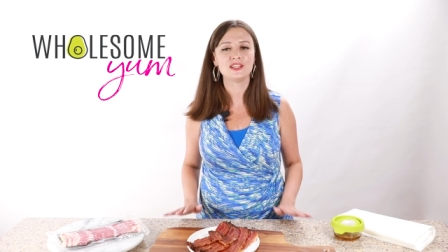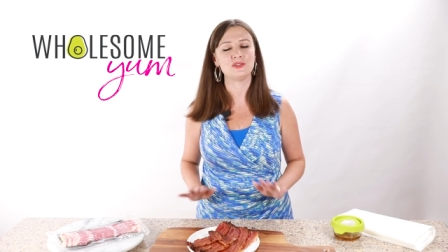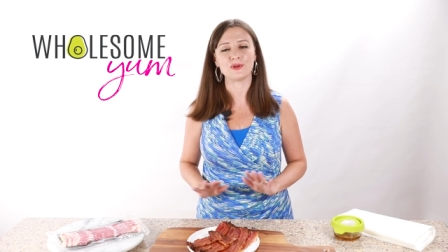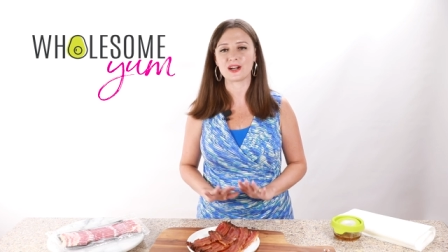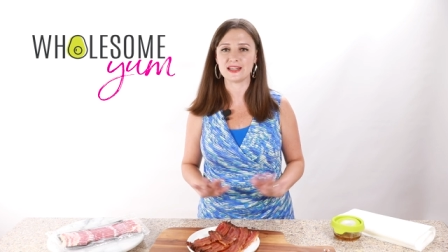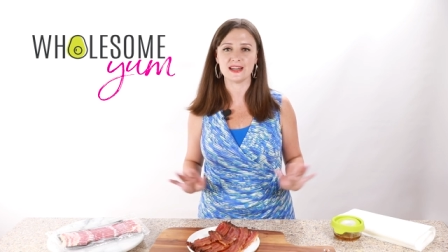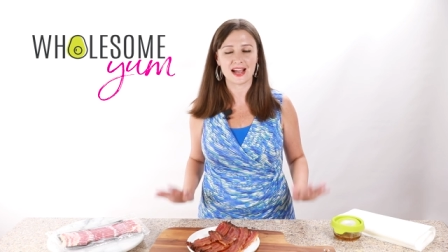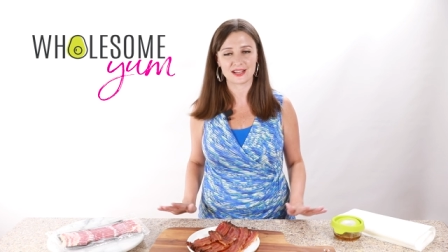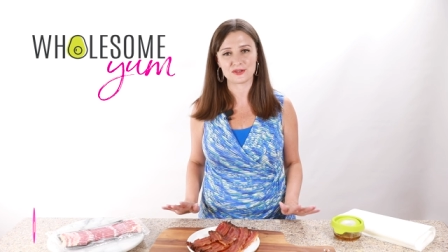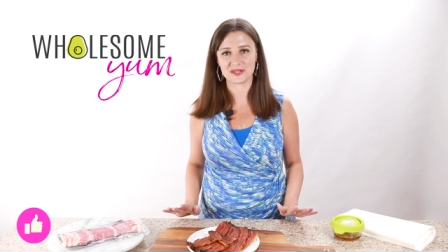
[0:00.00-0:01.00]
You are
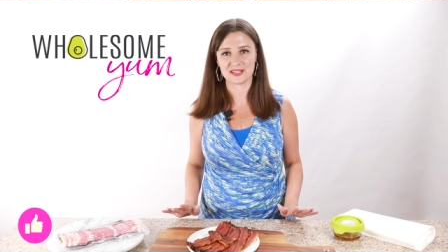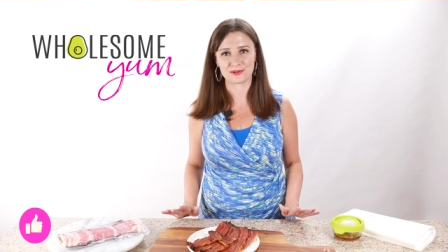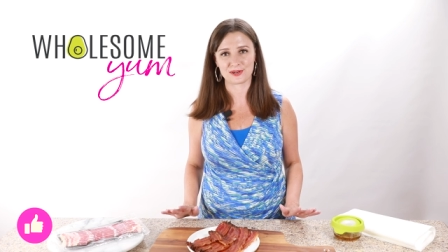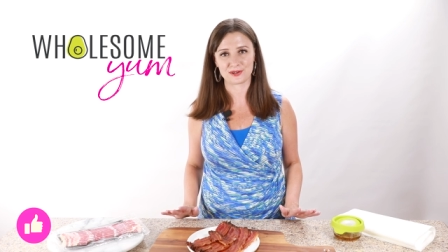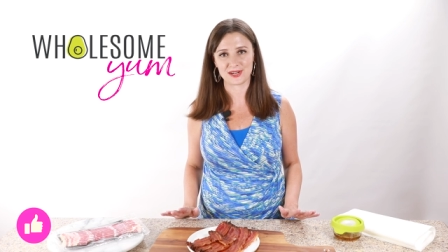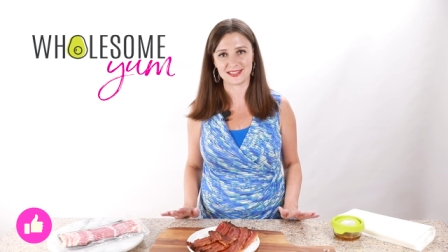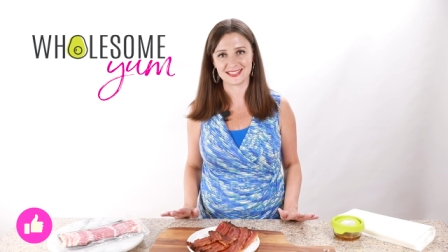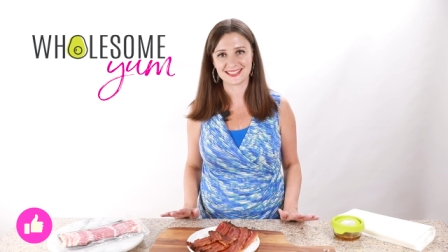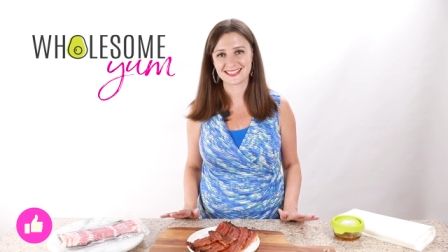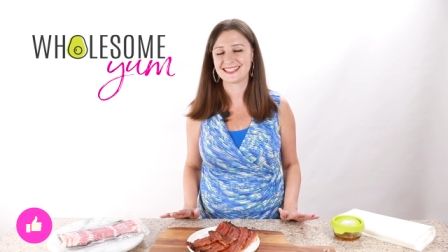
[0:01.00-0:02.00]
not going to regret
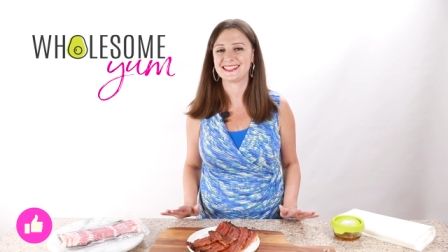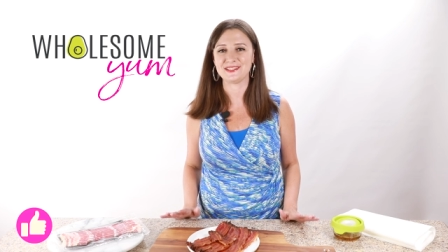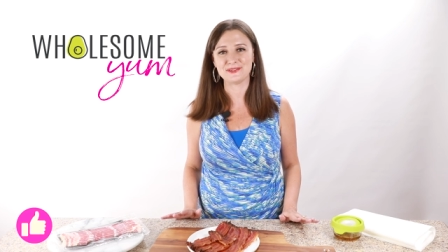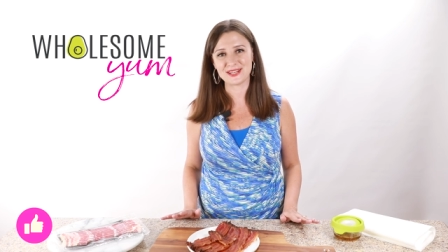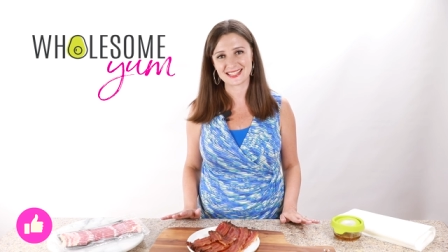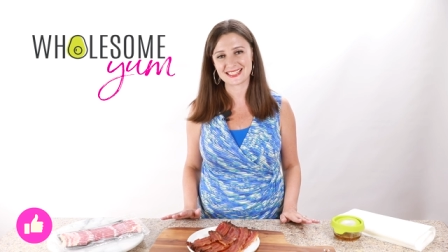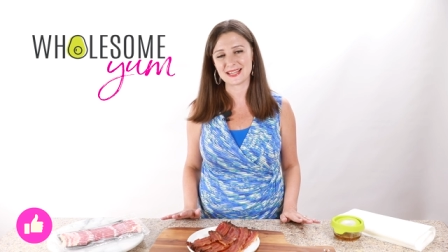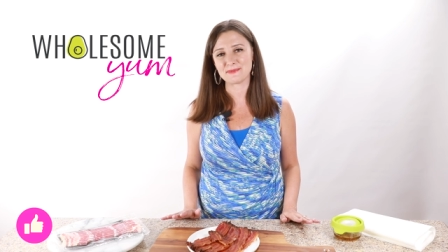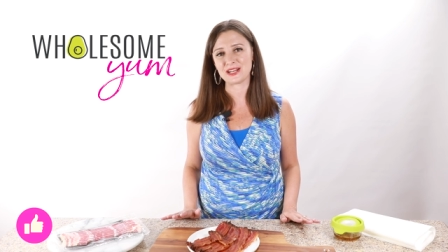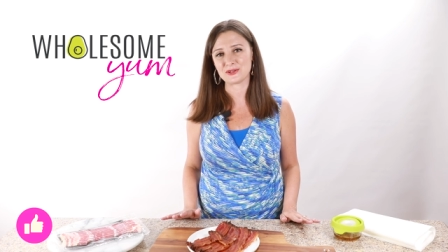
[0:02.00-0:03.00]
this. See you next
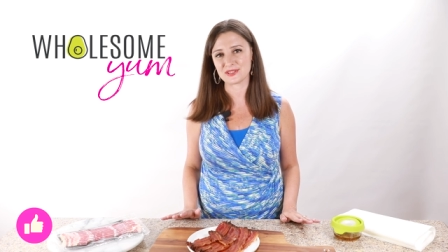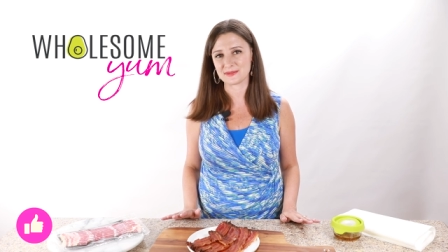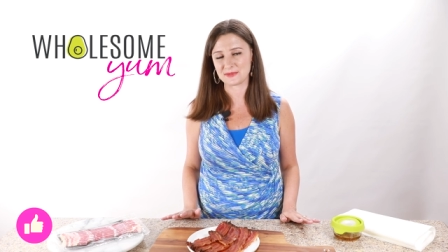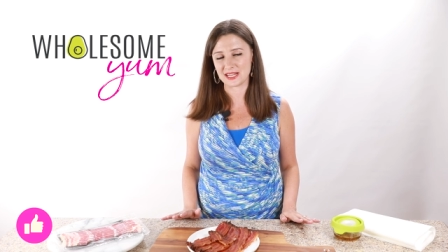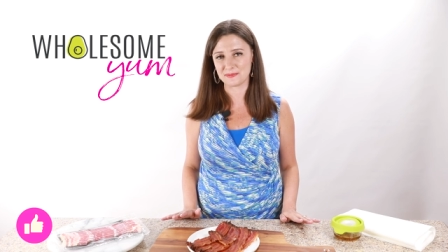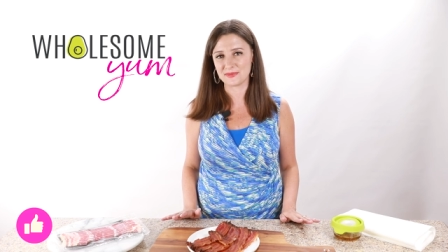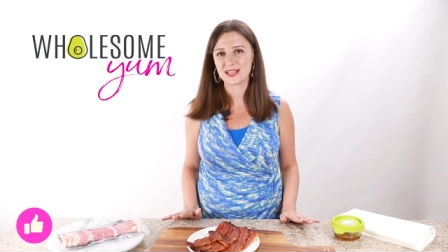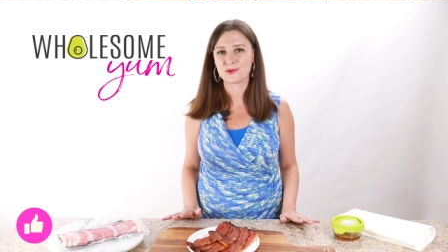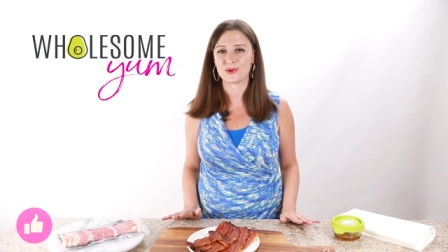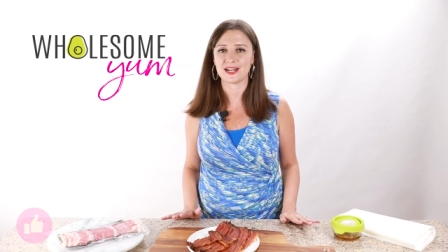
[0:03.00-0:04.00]
time on Wholesome Yum,
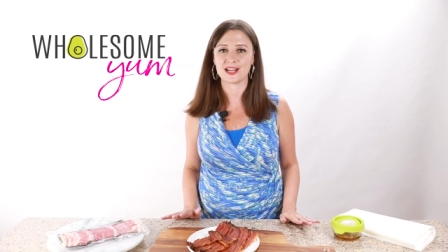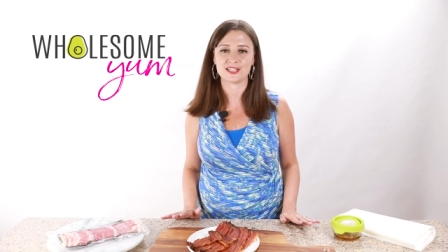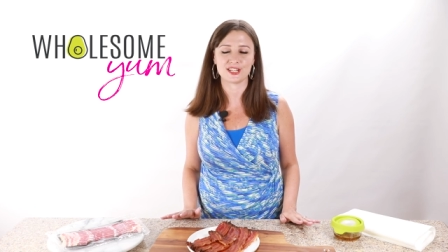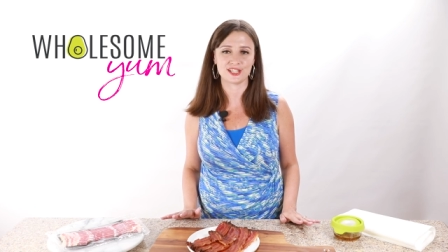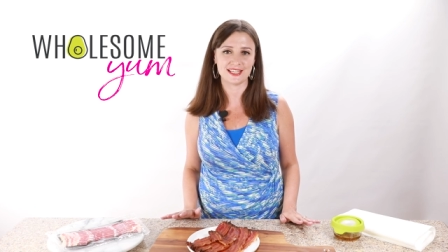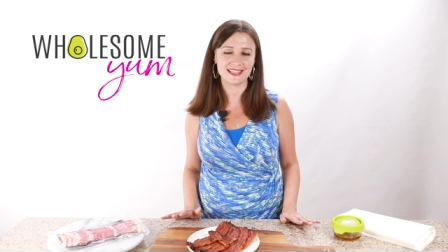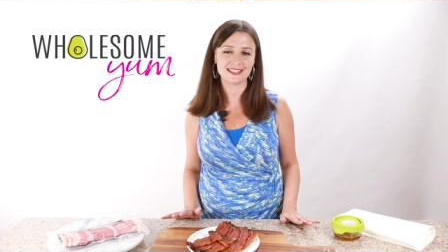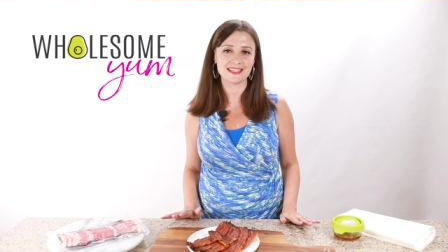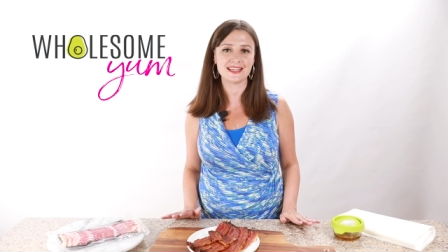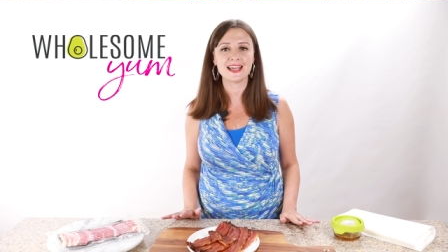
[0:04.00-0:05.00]
where I share
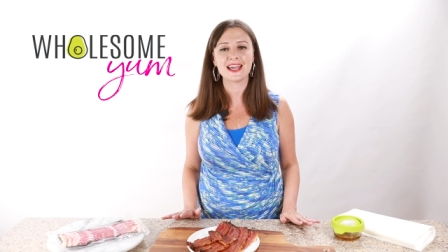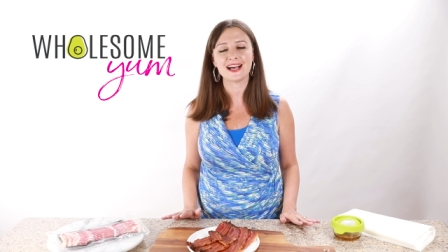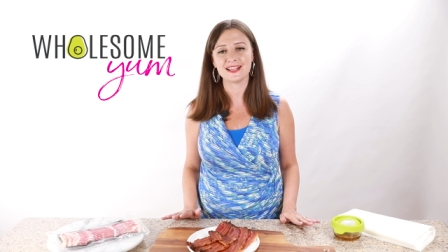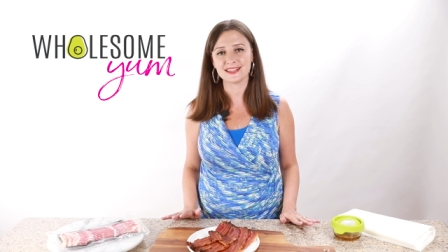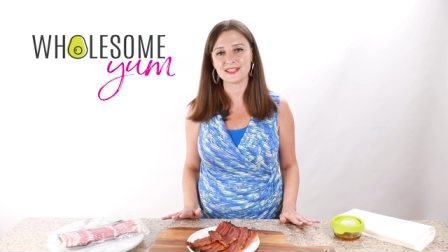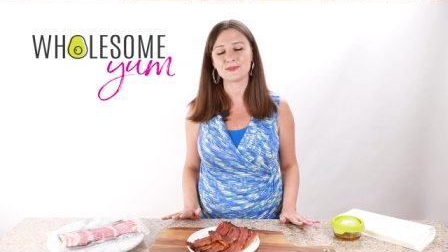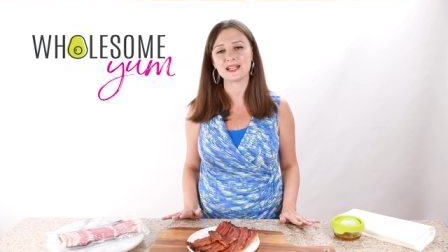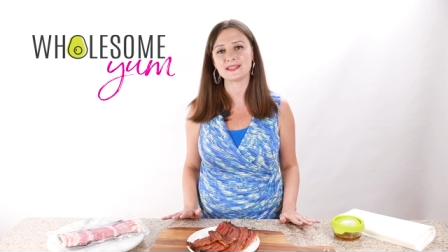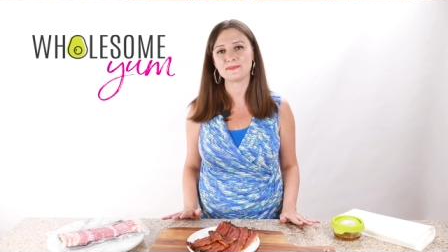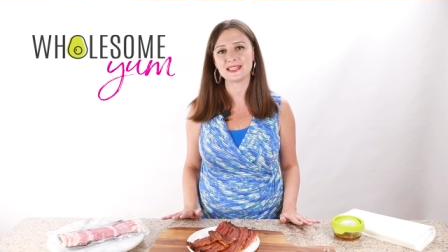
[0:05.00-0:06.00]
easy, Healthy
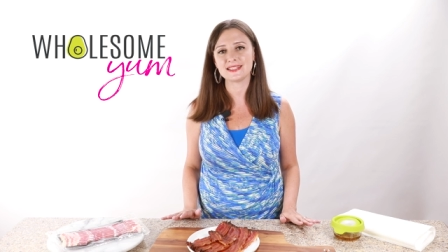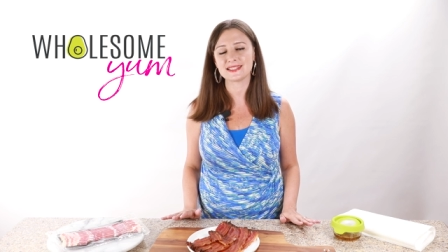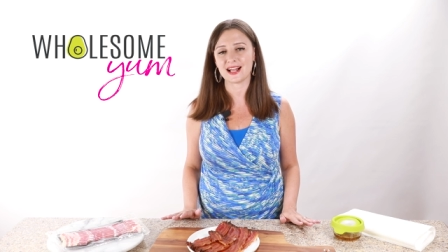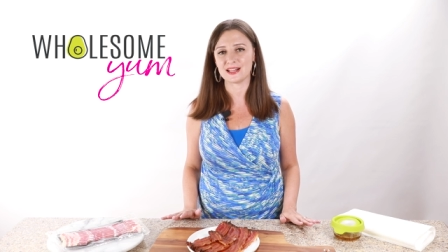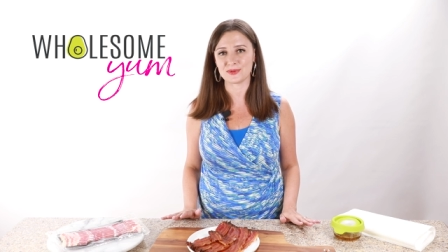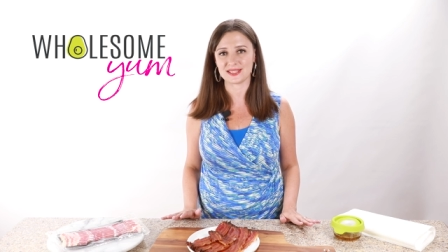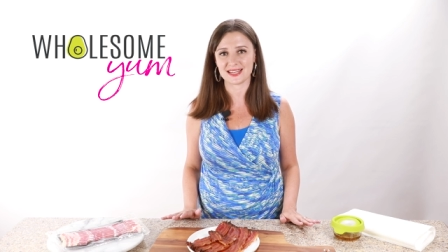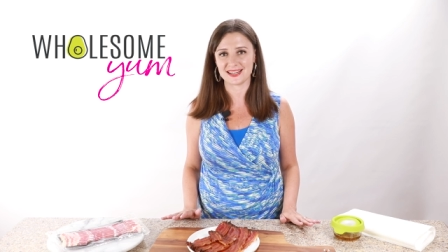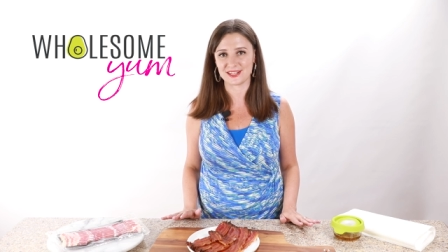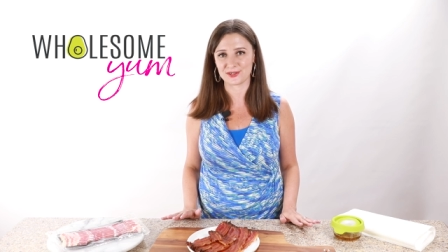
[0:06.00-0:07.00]
recipes, all with
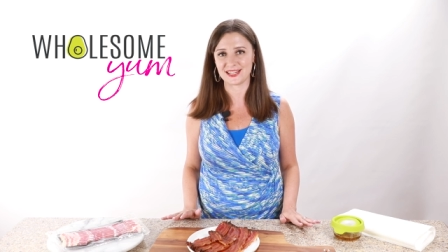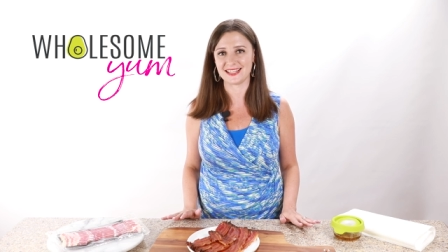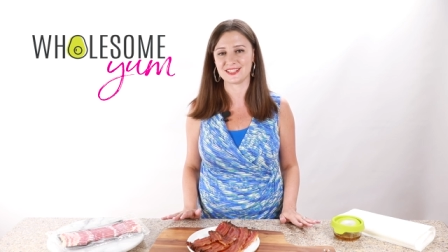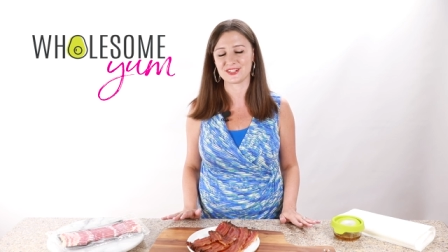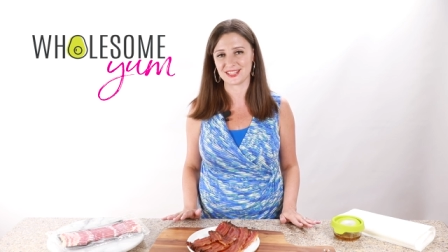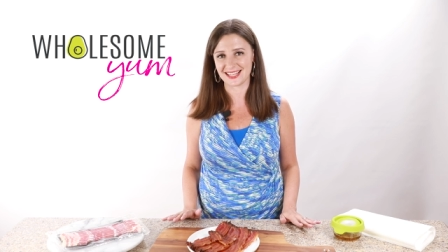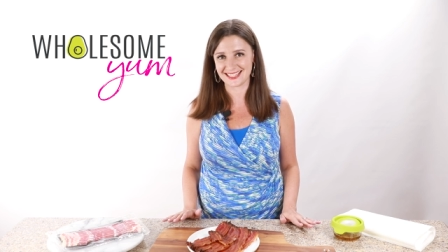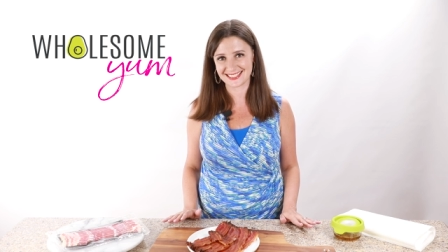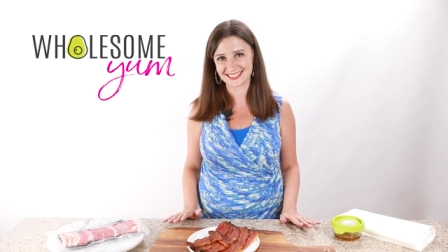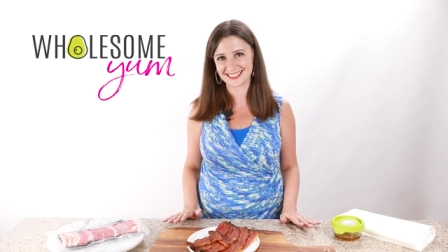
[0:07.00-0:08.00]
10 ingredients or less.